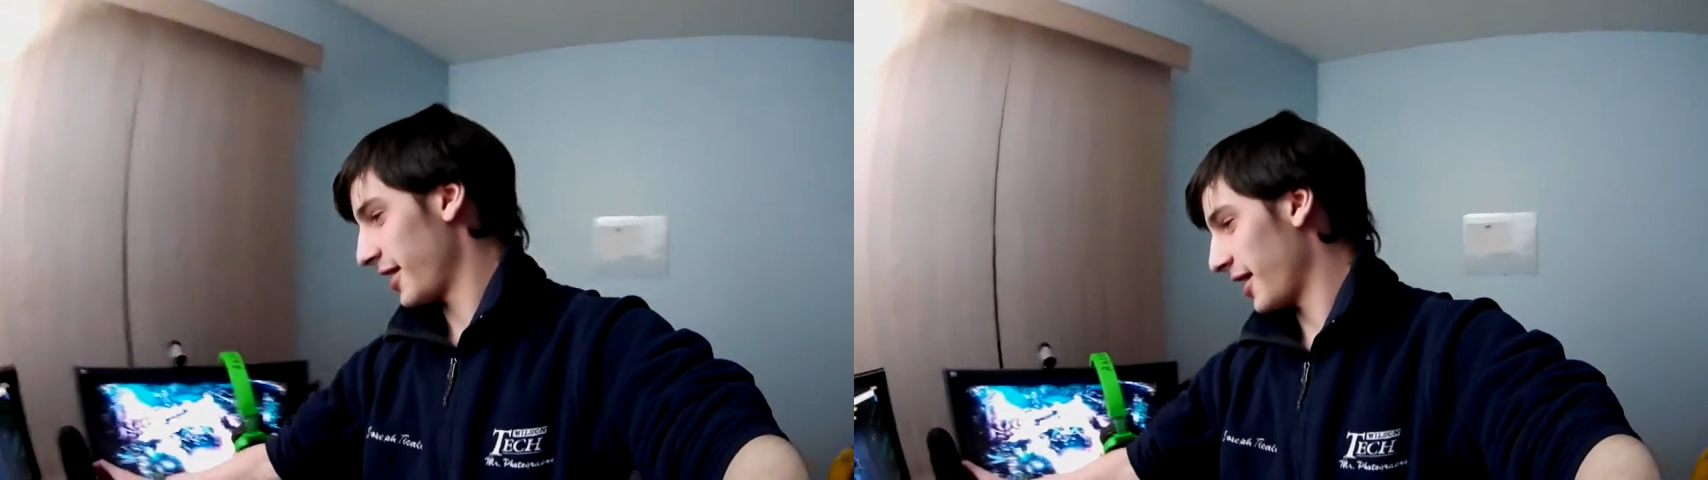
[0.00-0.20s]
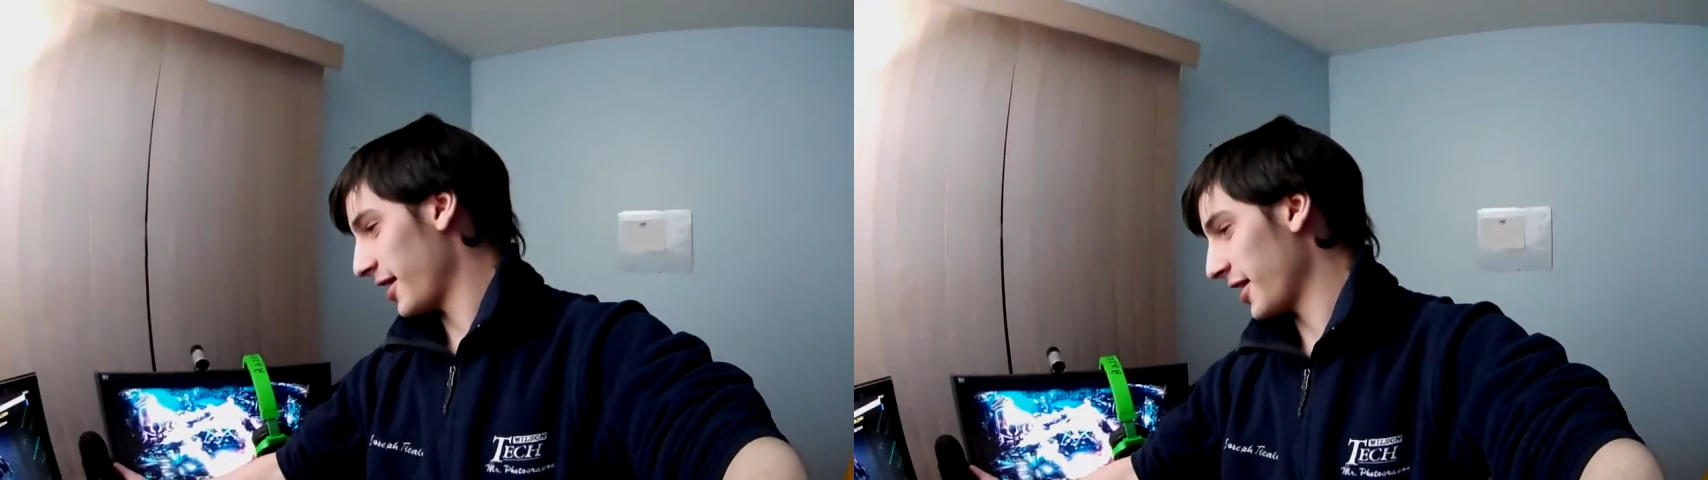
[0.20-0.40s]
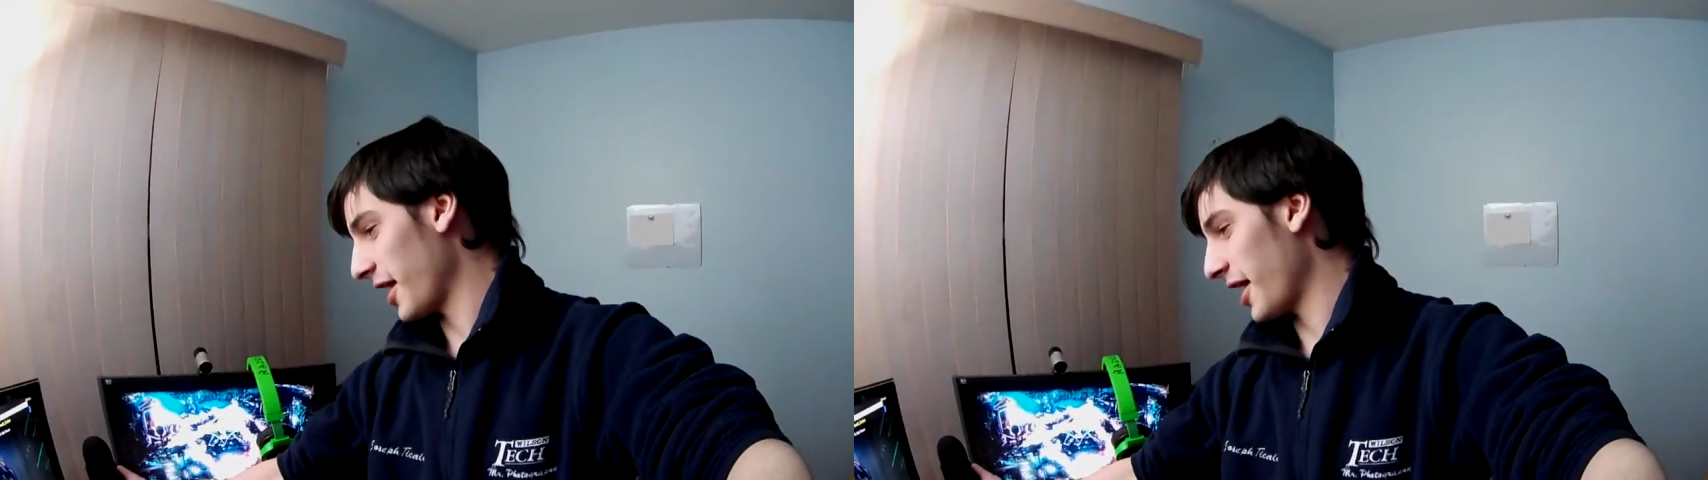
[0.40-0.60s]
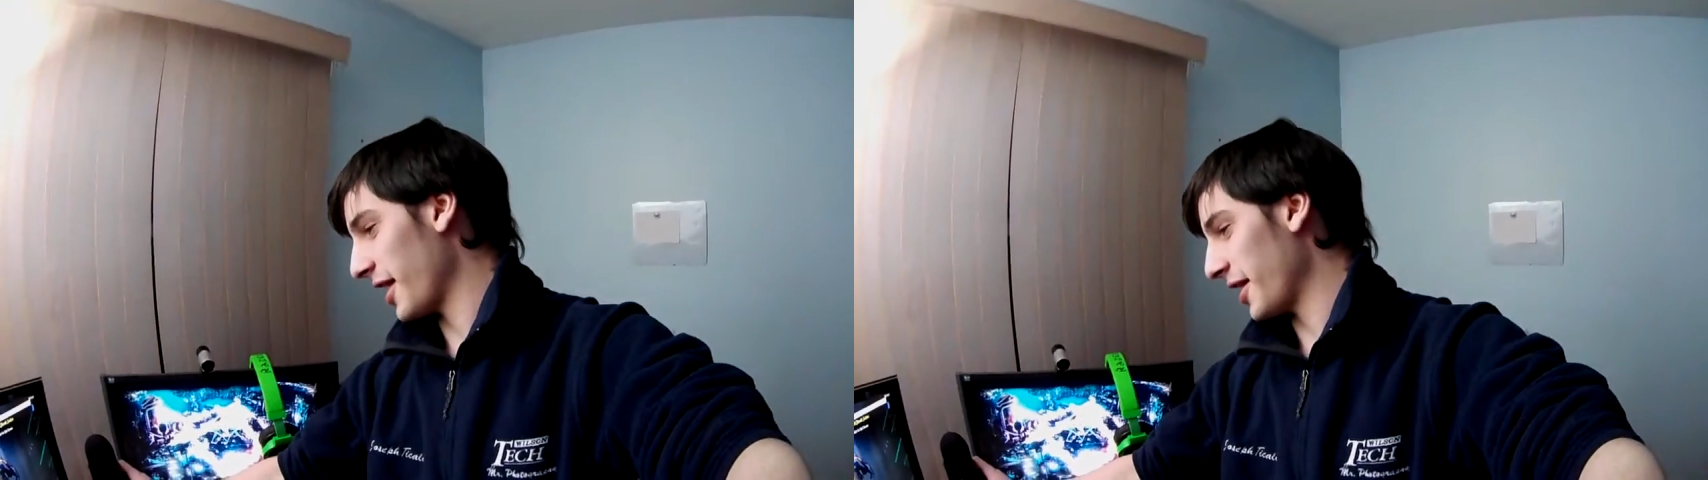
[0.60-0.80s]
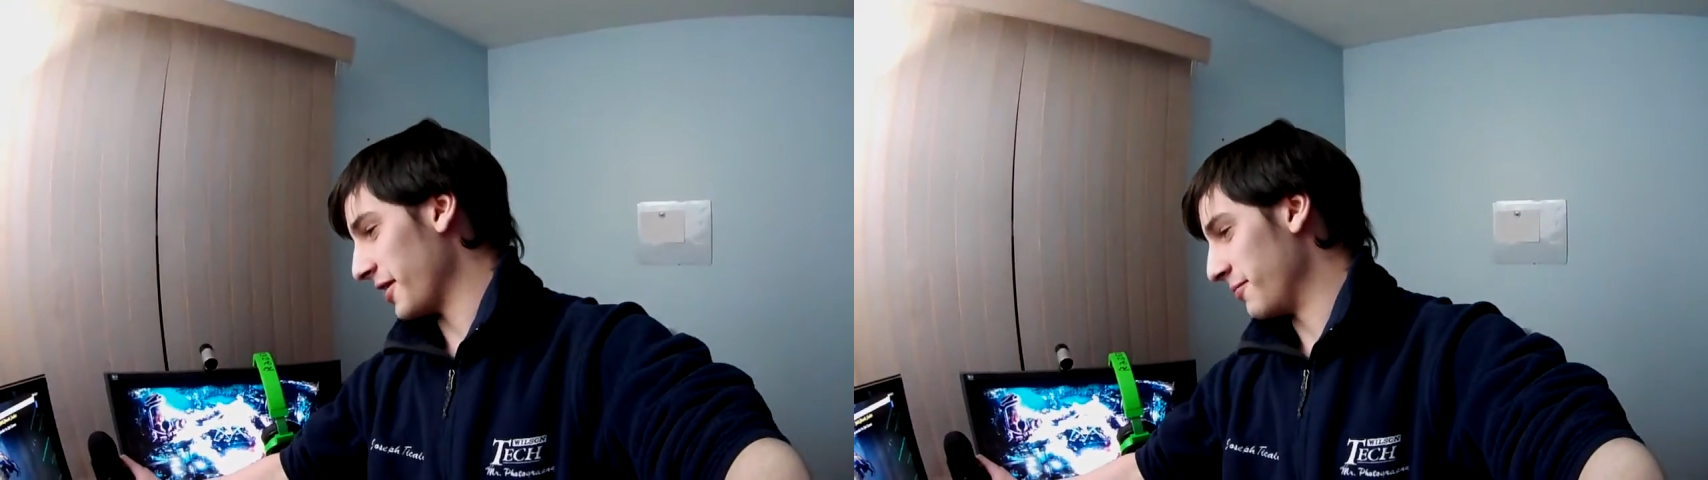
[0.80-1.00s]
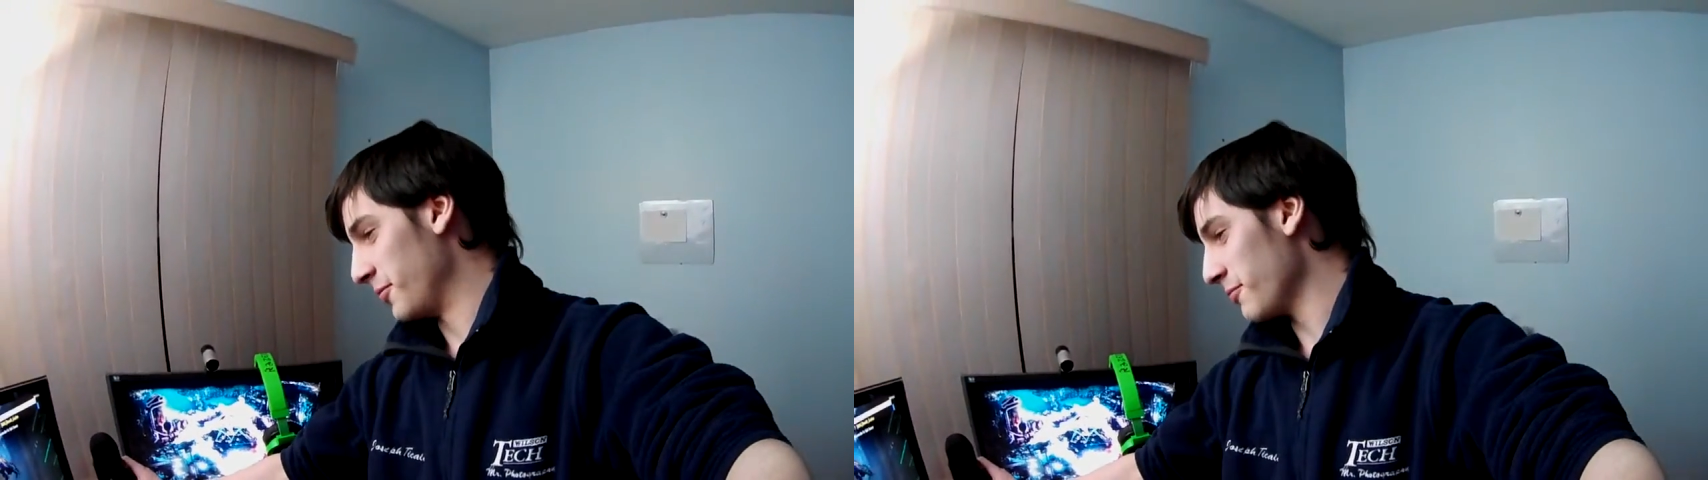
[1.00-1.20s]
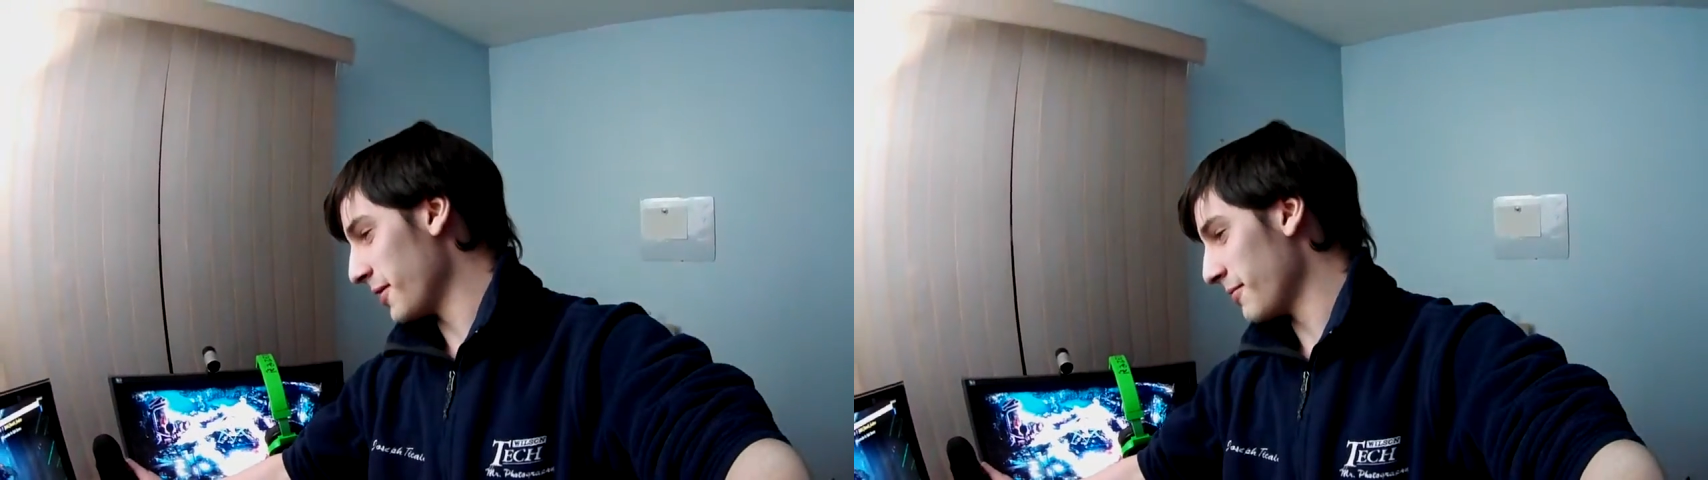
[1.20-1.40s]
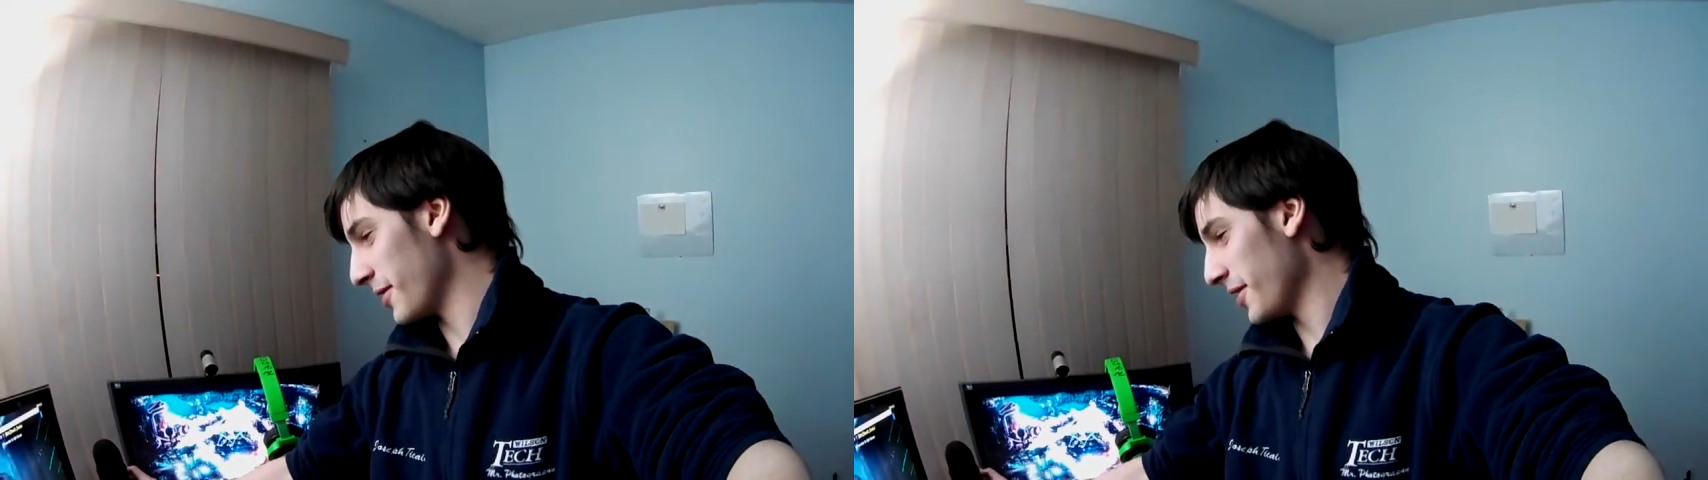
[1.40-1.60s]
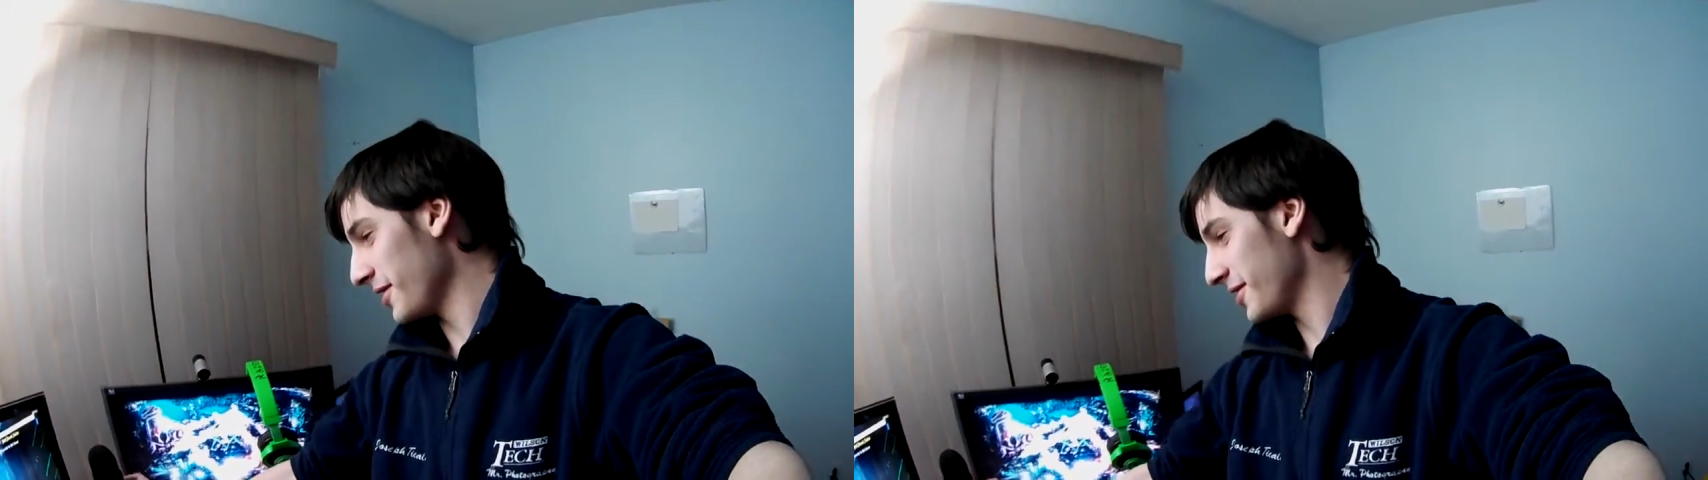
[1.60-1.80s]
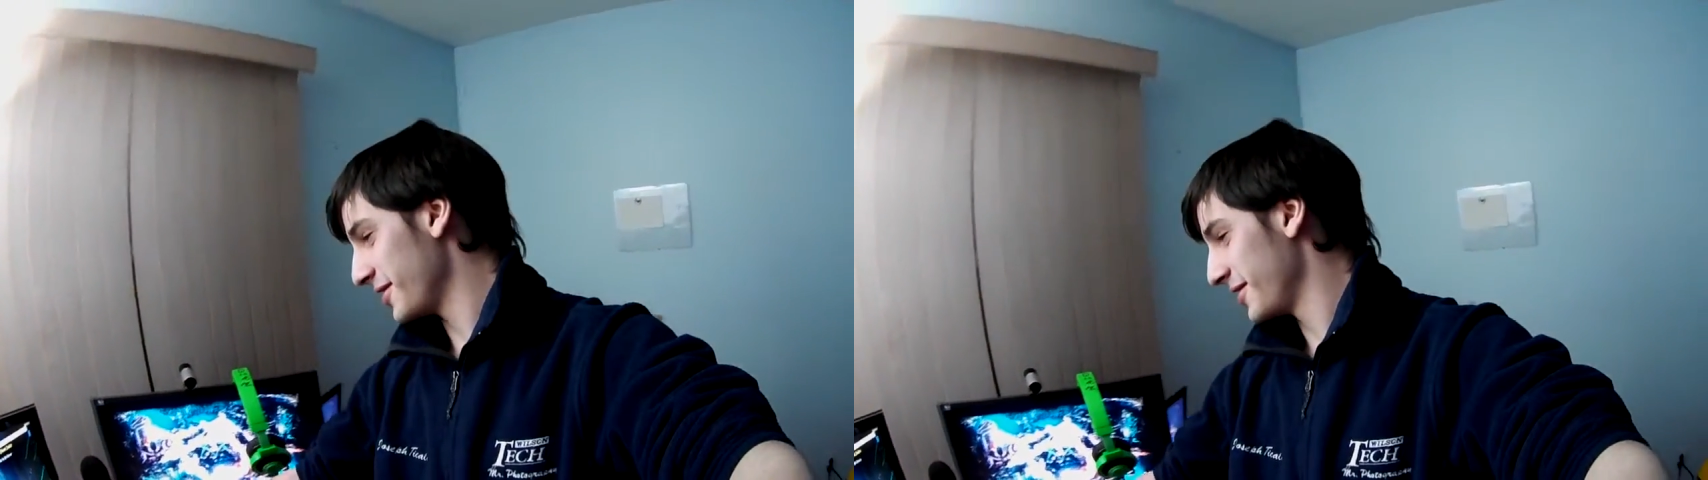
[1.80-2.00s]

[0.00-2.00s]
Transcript: And then I mute my mic,